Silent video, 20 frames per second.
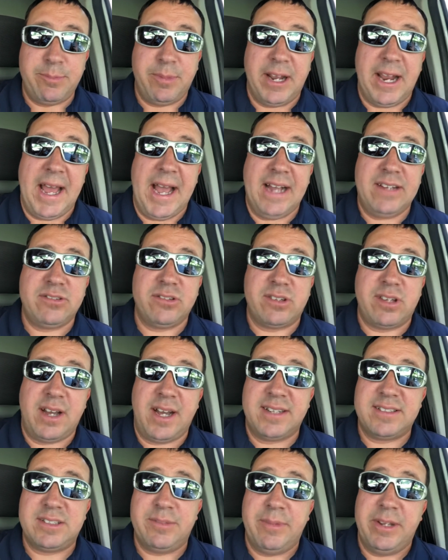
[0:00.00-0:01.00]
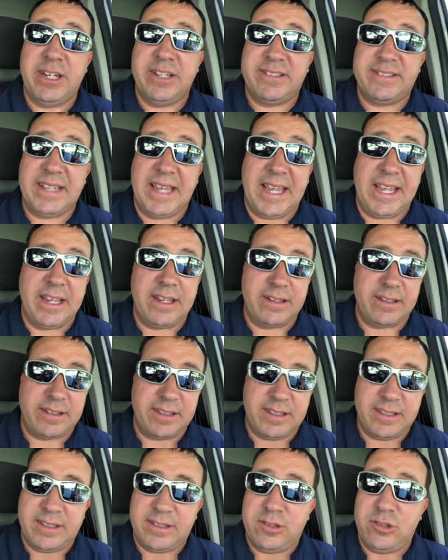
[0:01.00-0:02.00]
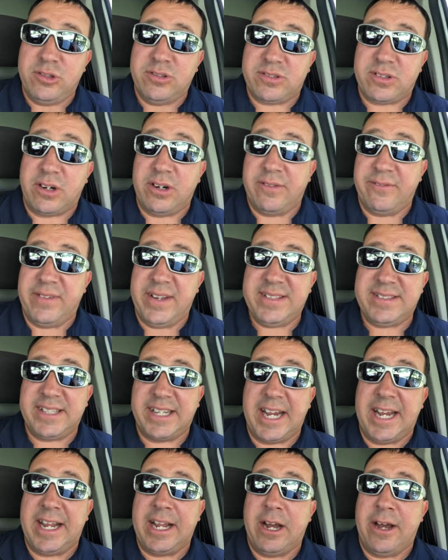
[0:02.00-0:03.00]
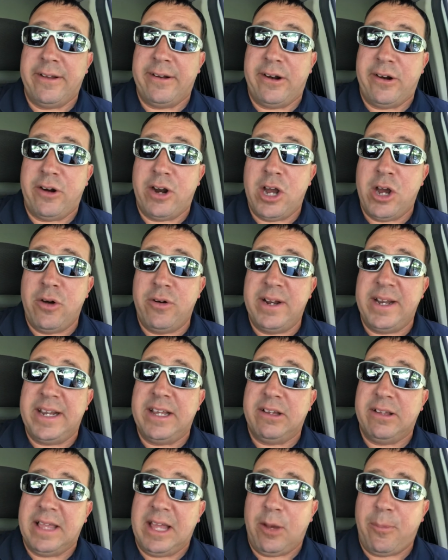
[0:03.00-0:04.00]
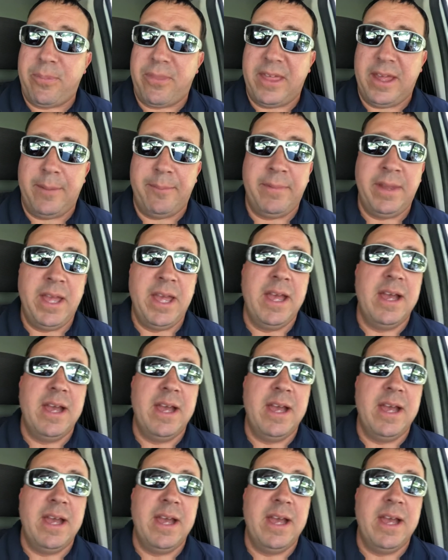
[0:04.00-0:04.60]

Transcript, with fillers: But Axel talks them into staying to start investigating on their own, and he'll help them.